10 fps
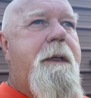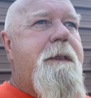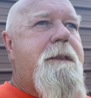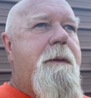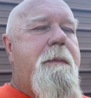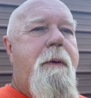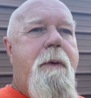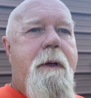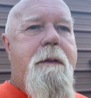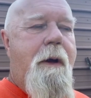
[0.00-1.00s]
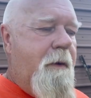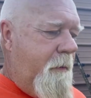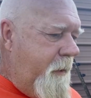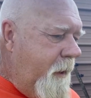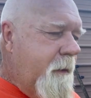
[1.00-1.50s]
that's something I want to talk
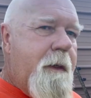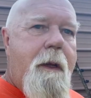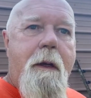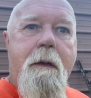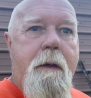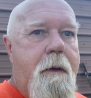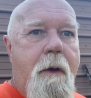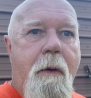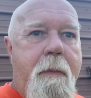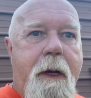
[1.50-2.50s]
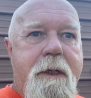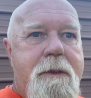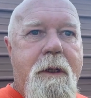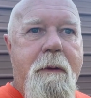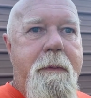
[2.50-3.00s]
about. Nobody's
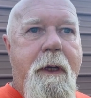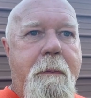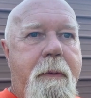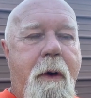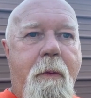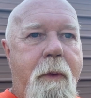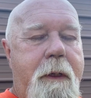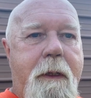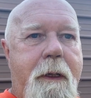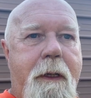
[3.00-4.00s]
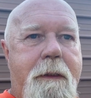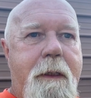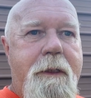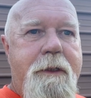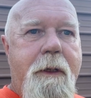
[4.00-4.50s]
took me up on winning that
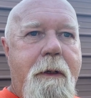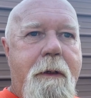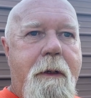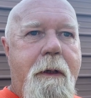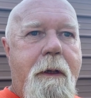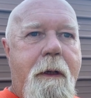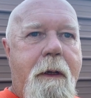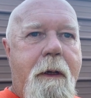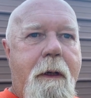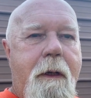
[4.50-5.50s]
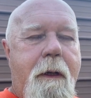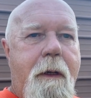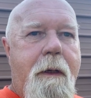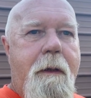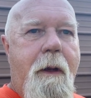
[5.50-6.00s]
t-shirt.
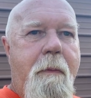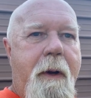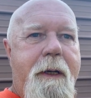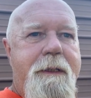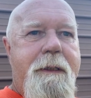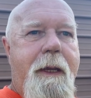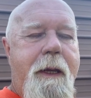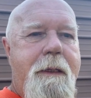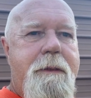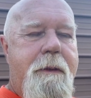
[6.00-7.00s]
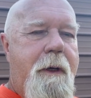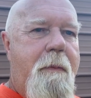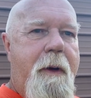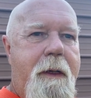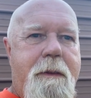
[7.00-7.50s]
Nobody's guessed or
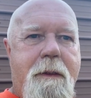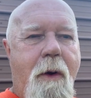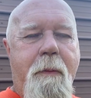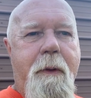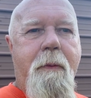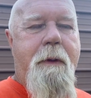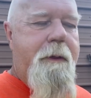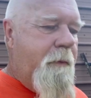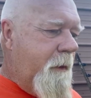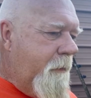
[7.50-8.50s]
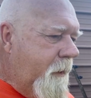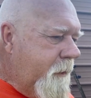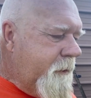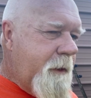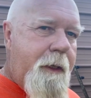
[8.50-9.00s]
nobody's told me what it
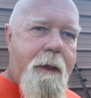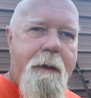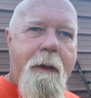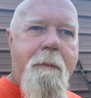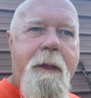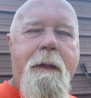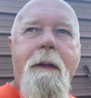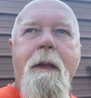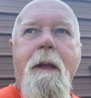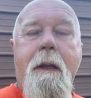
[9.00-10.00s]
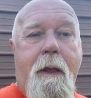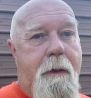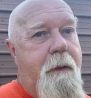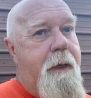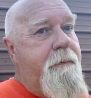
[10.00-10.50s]
was yet. I mean,
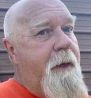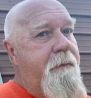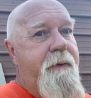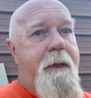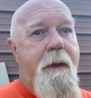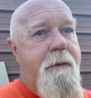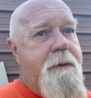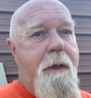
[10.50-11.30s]
look, I've got videos,